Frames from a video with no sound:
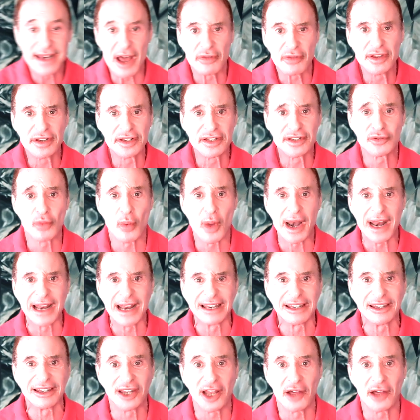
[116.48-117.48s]
Now, this is what I
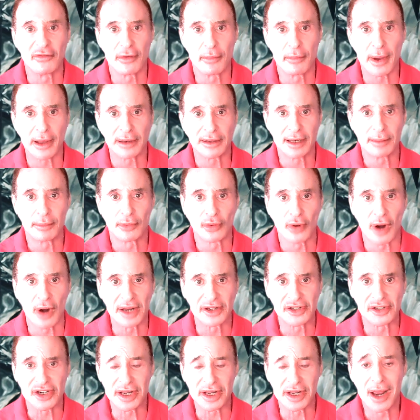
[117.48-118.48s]
love about
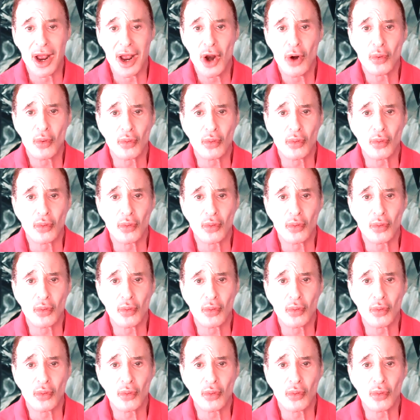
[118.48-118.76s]
Liberace.